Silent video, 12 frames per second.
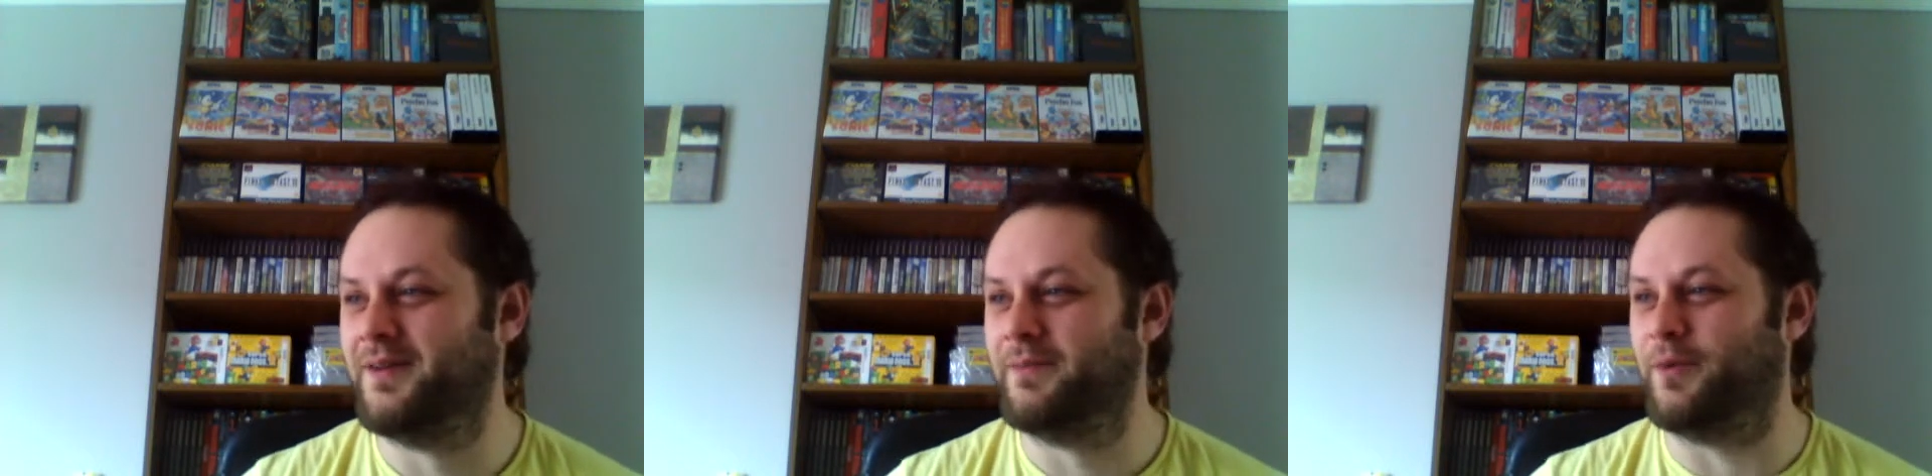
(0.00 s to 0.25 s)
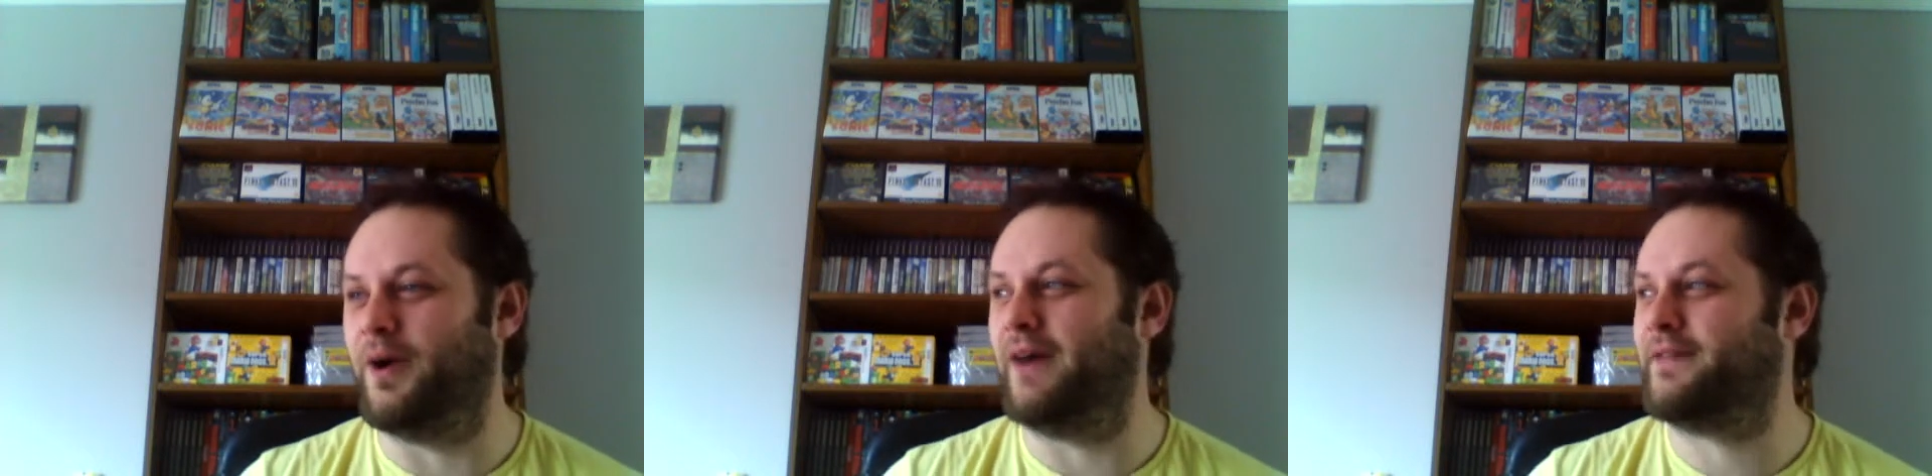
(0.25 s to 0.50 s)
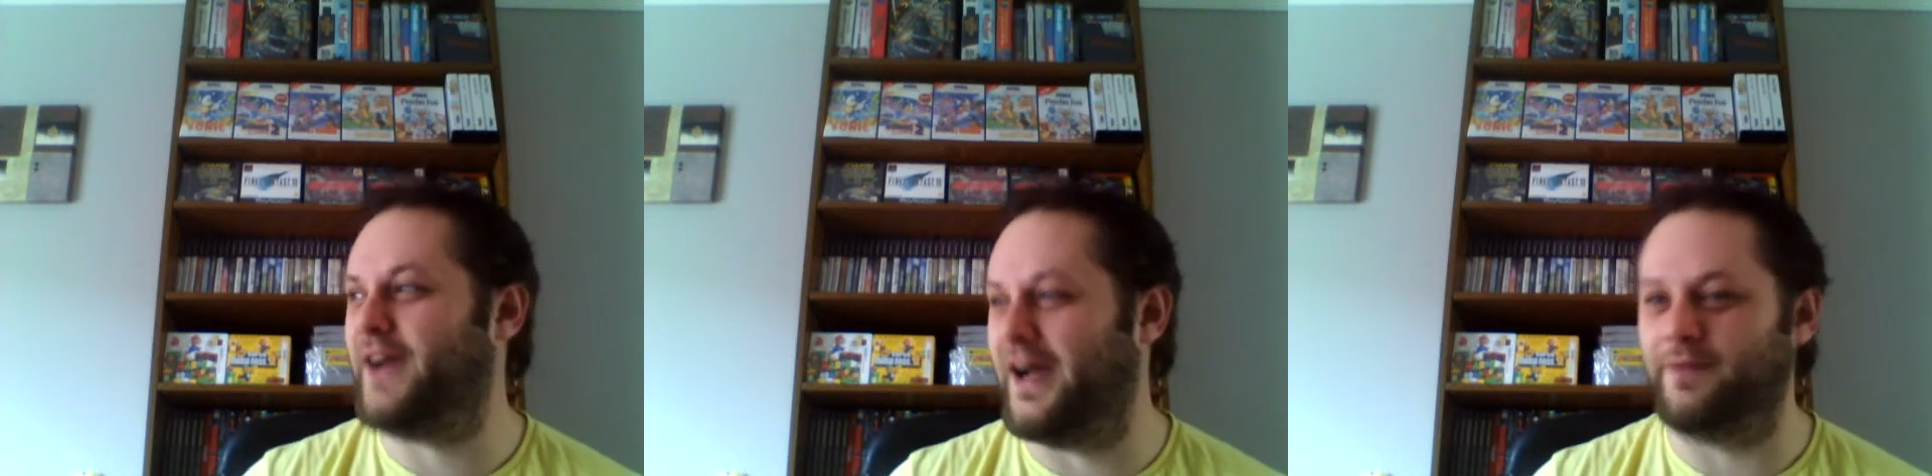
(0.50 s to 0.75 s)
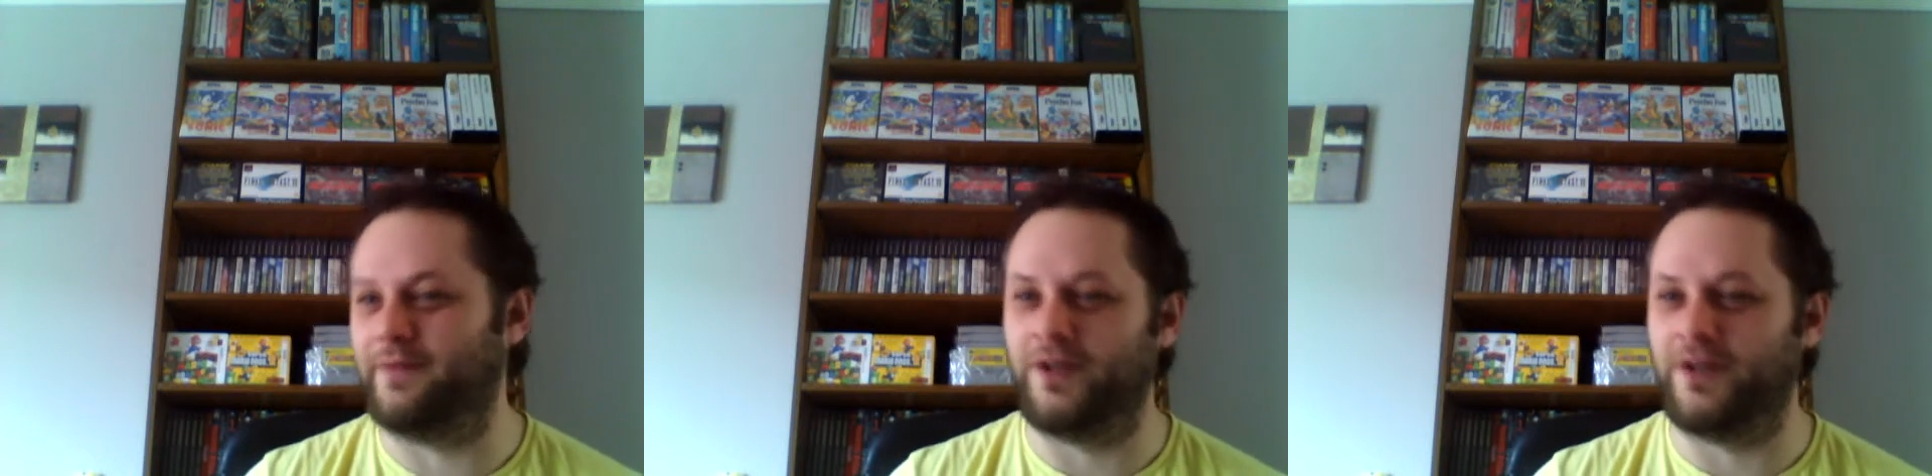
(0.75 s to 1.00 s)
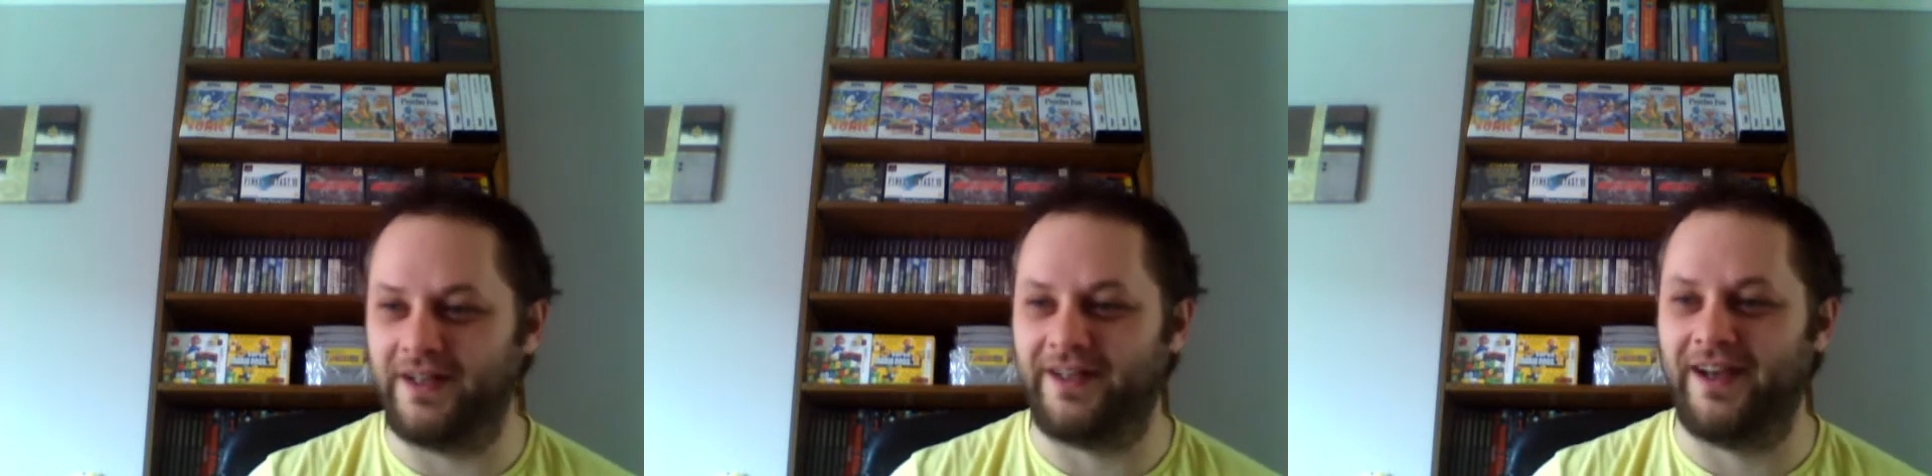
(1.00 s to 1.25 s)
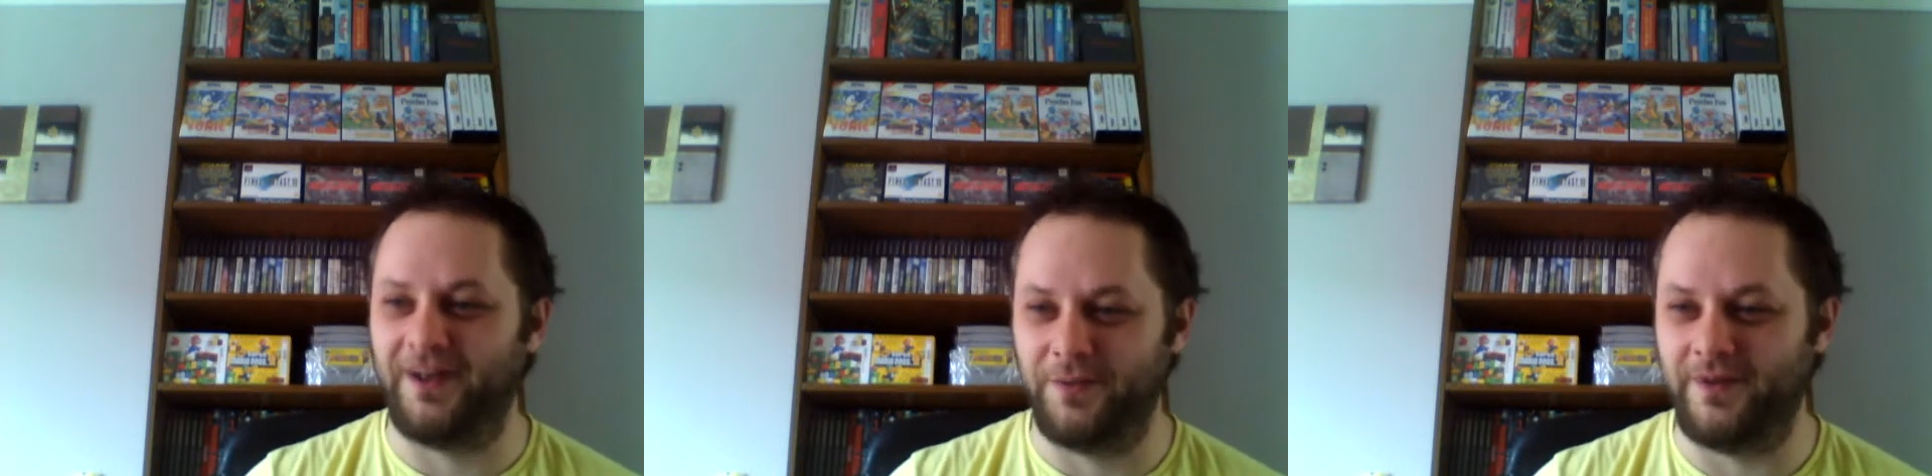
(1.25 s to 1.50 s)
But I've kind of done it
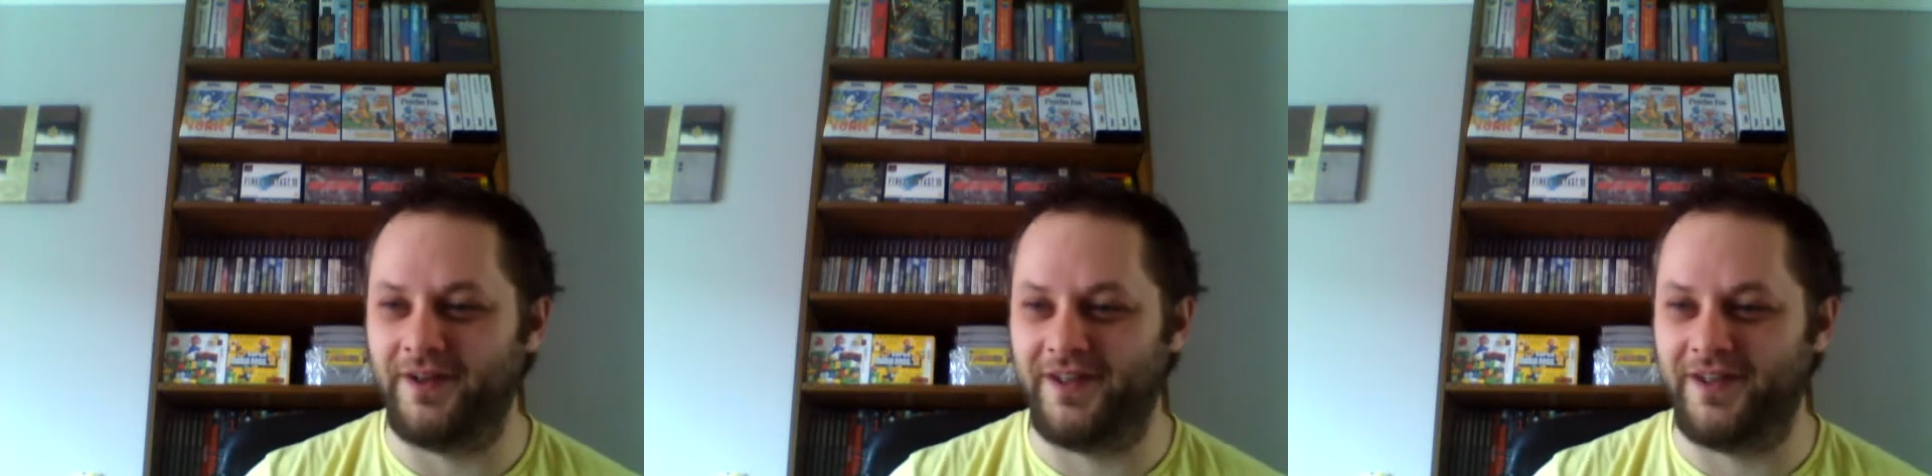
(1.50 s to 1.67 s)
again with